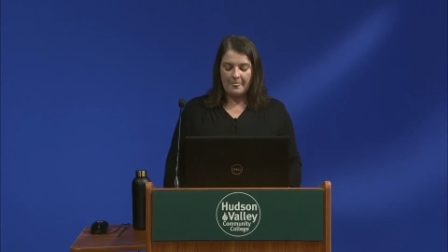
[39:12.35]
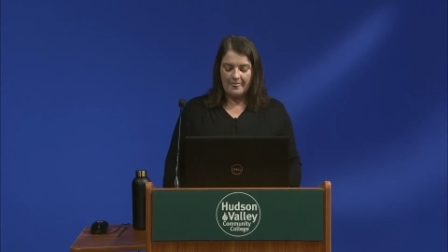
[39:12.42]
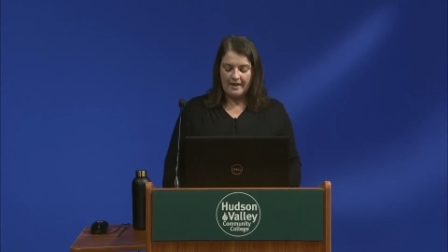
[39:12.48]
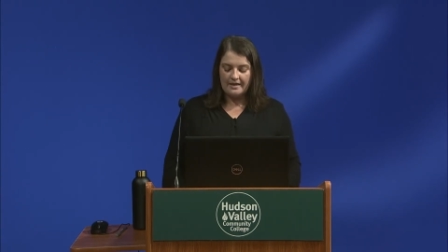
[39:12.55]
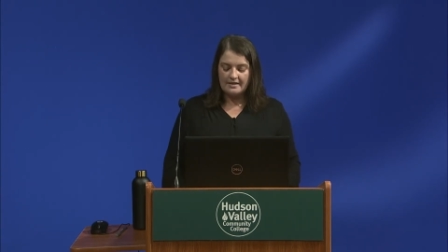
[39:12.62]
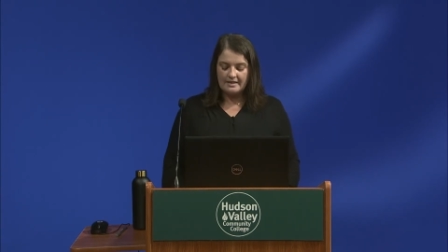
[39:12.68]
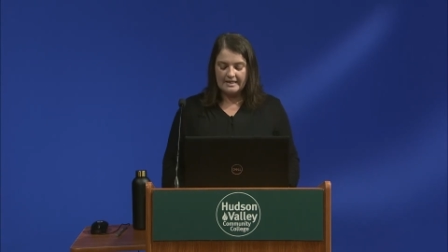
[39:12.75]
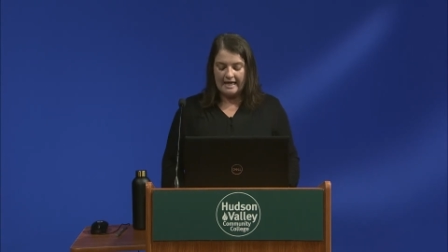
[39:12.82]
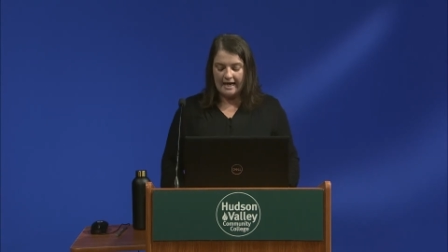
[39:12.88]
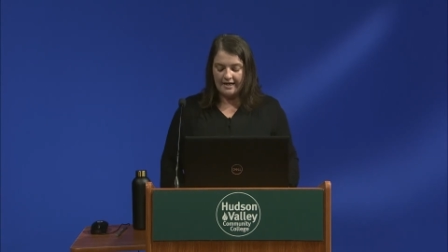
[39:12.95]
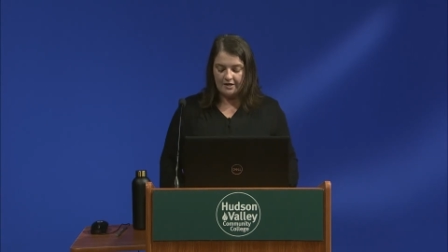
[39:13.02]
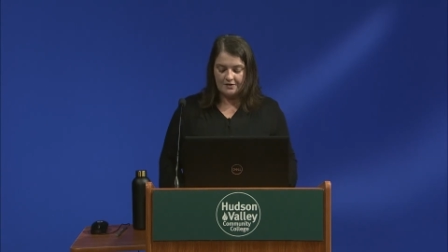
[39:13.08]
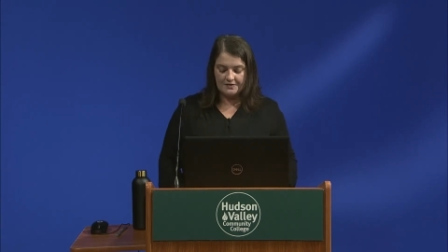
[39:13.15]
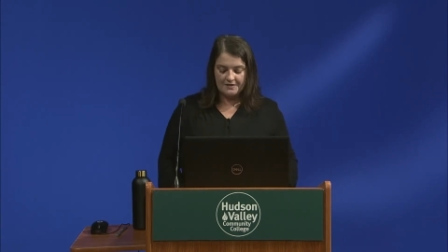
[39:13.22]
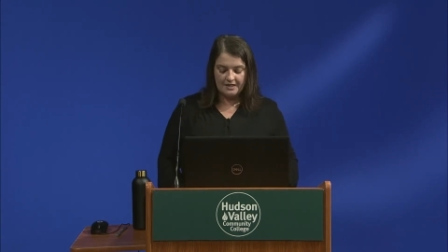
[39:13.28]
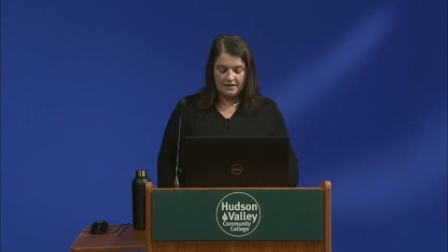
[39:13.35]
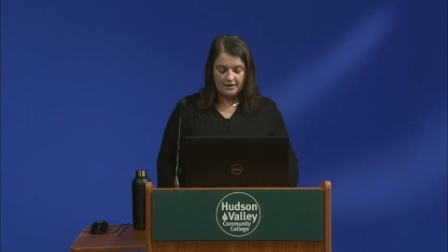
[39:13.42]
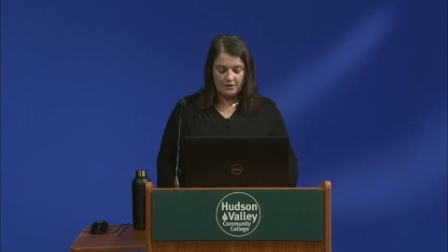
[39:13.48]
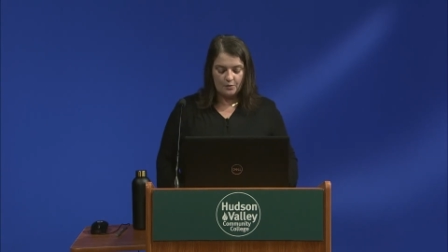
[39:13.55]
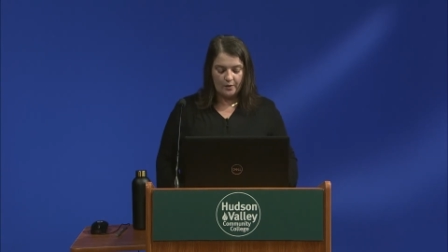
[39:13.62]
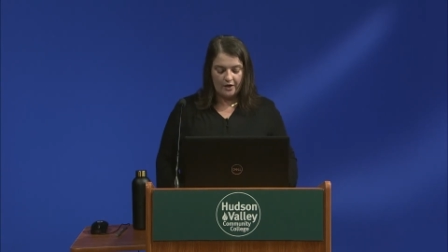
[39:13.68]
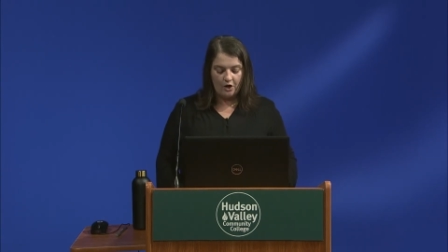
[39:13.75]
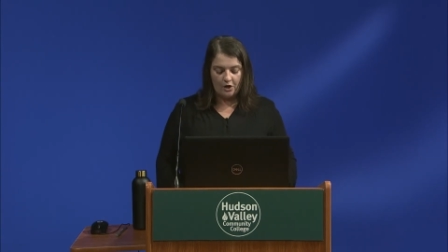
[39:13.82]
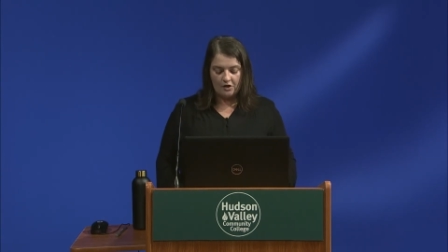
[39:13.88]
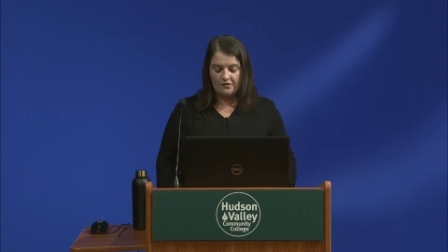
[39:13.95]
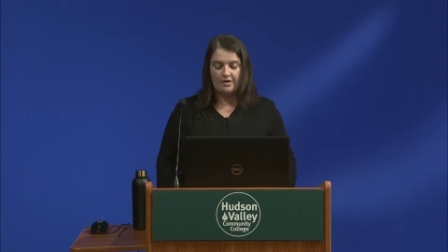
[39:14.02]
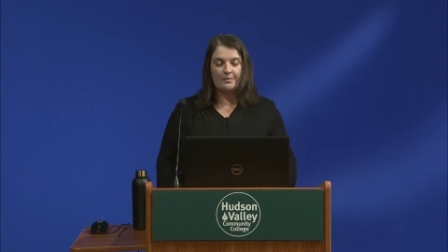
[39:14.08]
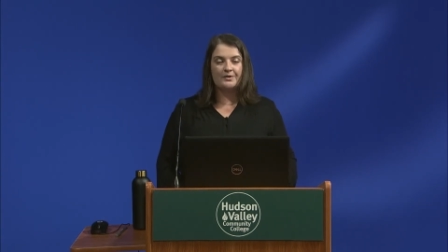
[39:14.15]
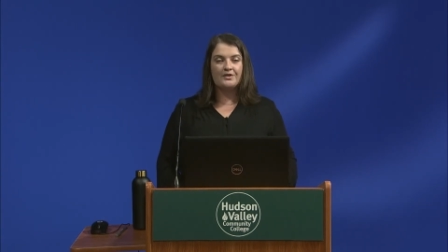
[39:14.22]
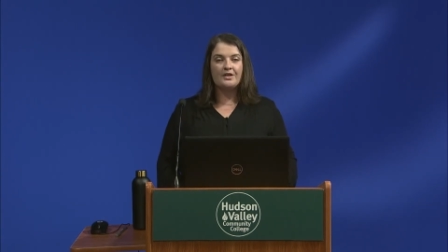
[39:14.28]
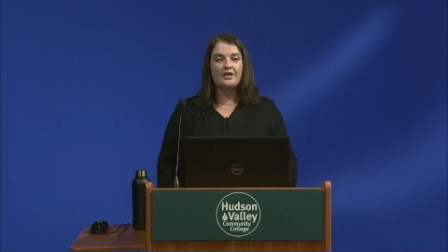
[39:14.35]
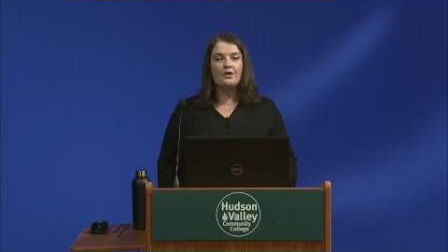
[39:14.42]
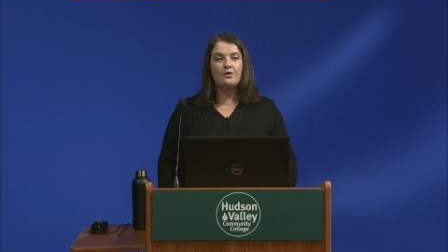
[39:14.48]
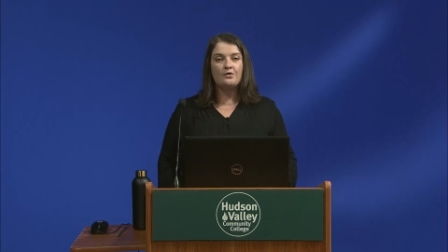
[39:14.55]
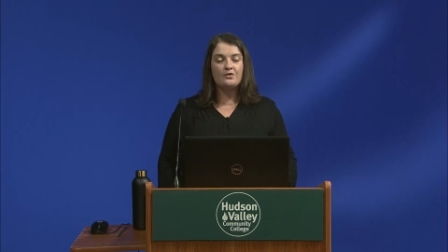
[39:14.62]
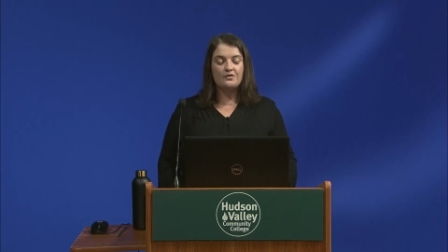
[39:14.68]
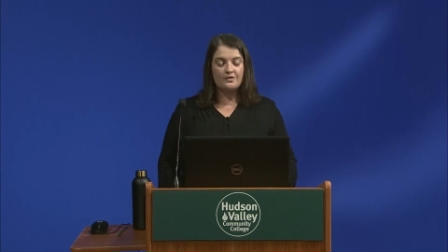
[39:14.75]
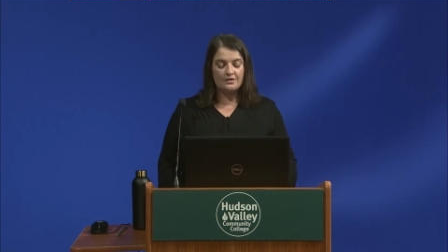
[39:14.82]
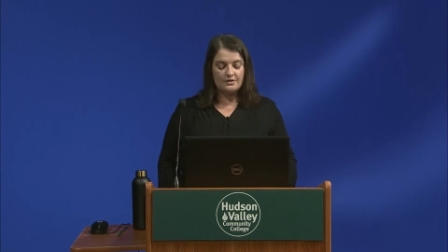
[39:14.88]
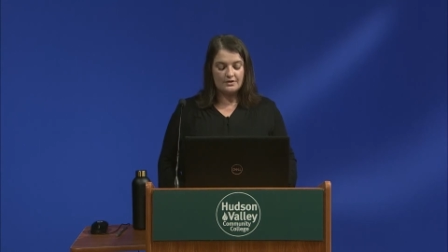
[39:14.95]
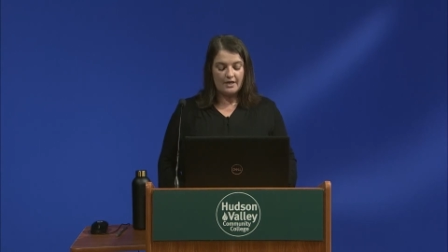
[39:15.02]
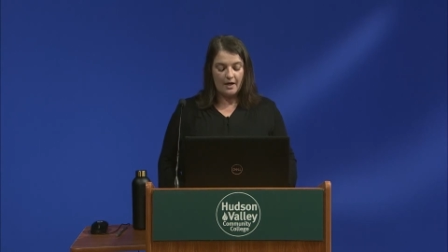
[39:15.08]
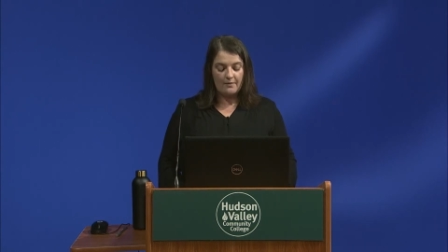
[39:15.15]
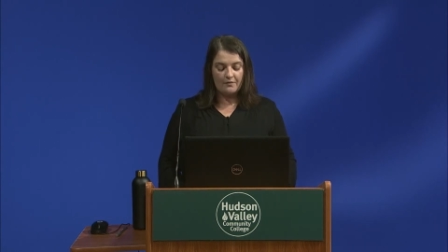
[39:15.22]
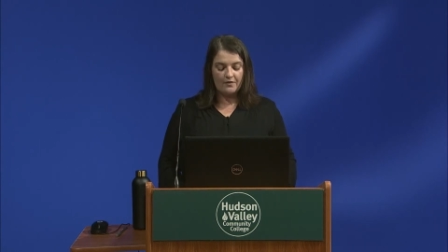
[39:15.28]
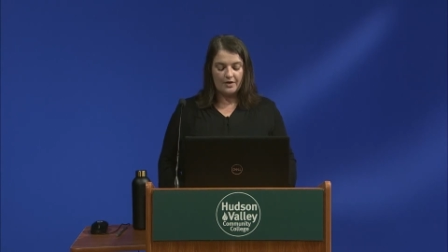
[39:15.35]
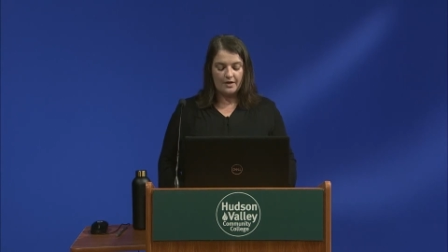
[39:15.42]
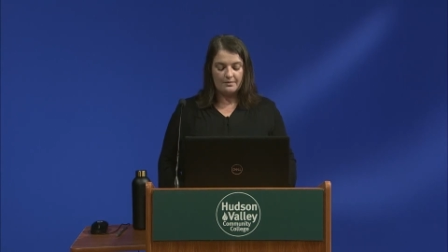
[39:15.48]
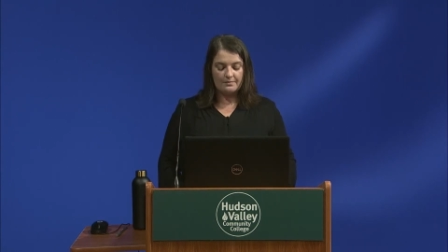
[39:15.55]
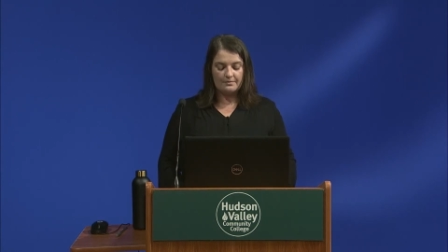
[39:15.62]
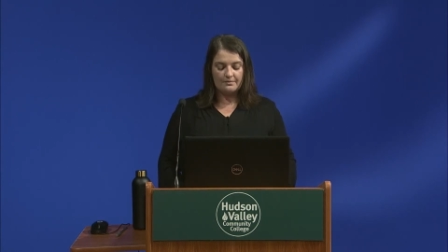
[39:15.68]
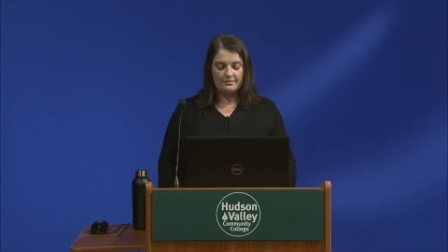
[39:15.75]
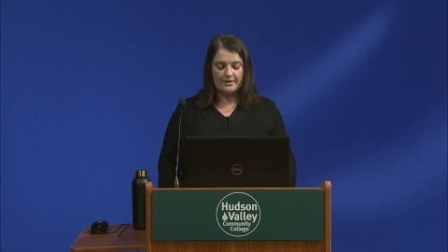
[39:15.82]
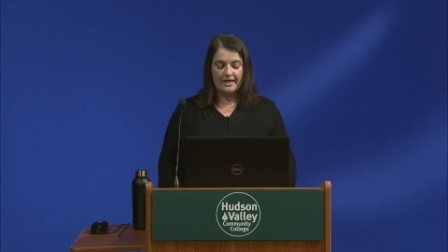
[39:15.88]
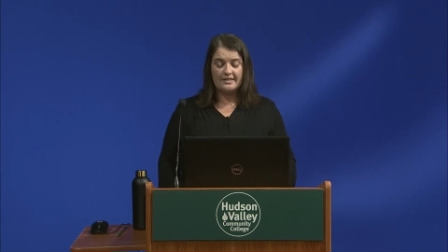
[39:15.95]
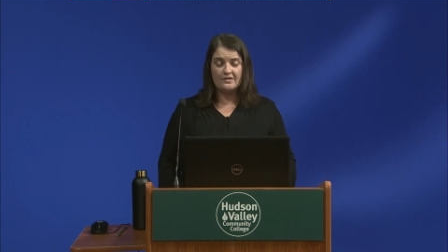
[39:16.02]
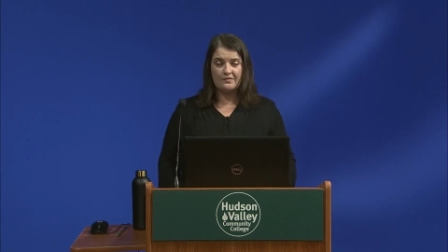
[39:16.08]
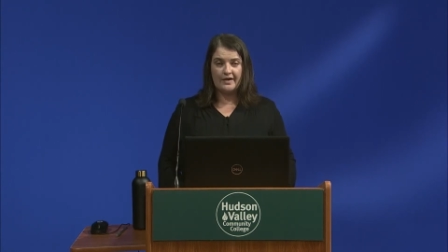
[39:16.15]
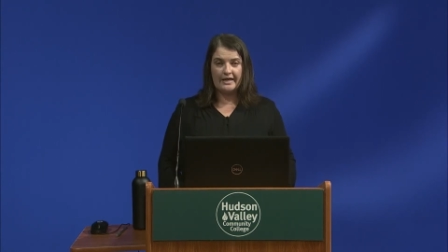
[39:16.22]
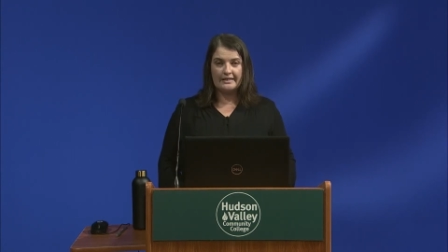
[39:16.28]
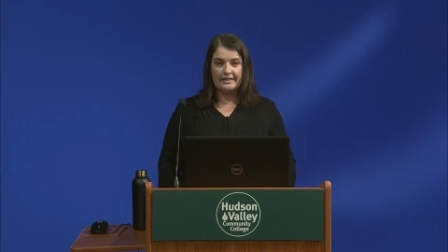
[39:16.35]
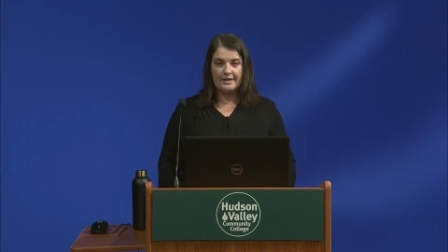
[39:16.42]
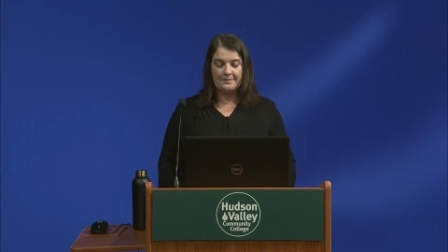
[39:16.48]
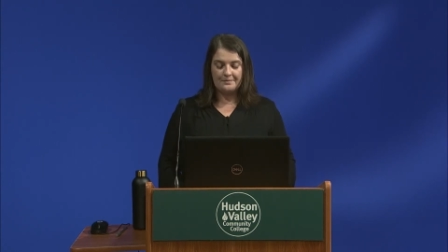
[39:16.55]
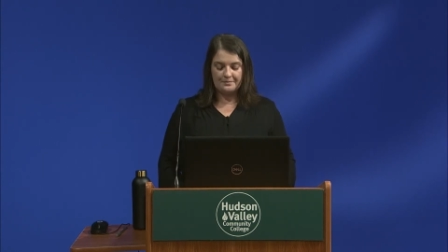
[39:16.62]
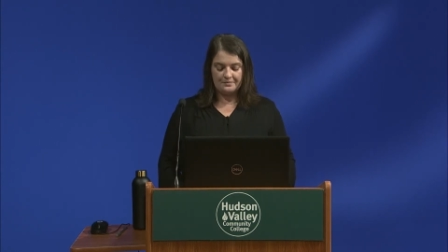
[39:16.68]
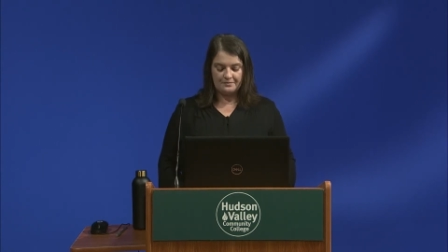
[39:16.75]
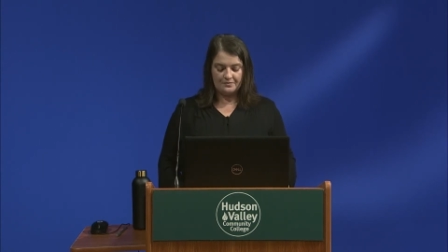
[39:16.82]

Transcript: and that the IRC, where all of our building codes come from, had defined them?